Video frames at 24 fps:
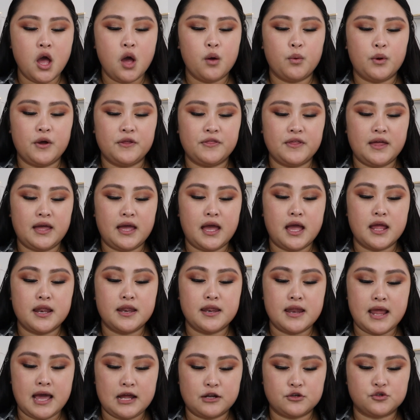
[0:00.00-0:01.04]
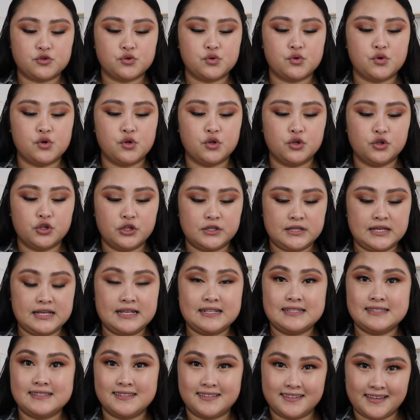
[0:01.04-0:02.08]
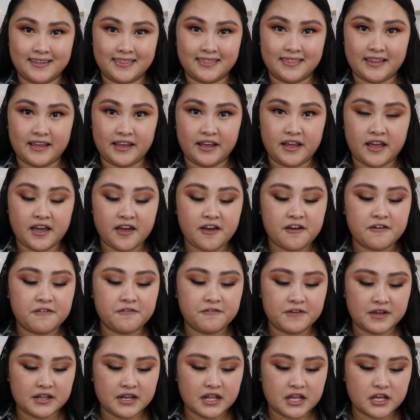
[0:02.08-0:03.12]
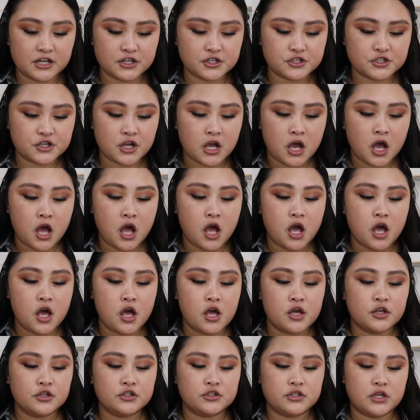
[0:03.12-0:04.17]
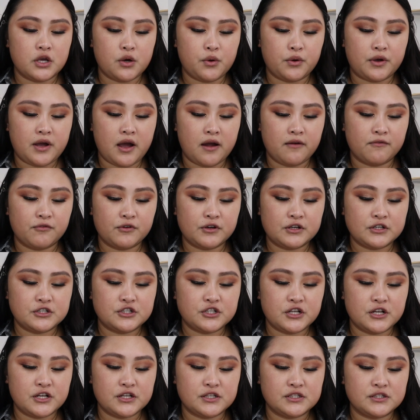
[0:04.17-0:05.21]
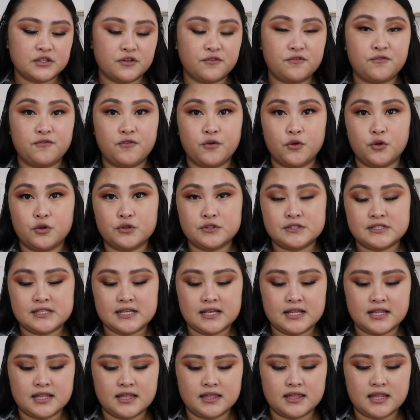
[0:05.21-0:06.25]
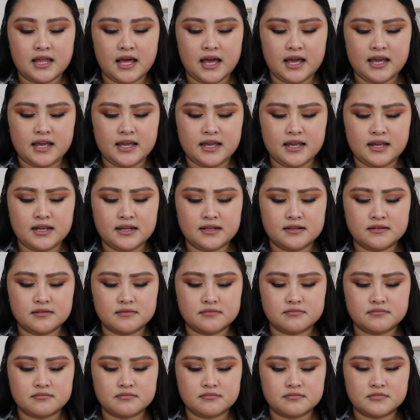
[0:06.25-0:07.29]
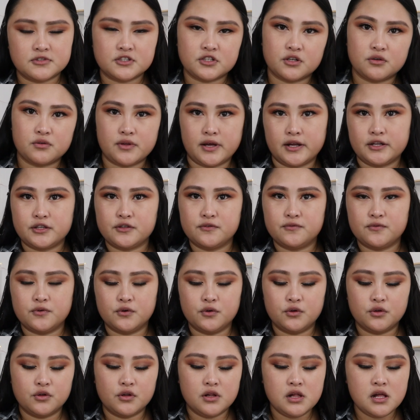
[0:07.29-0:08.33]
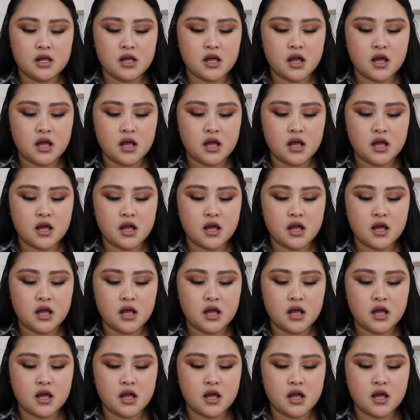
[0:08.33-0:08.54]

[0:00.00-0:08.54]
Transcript: with a natural looking skin-like finish. So coverage is full to light, so light to full.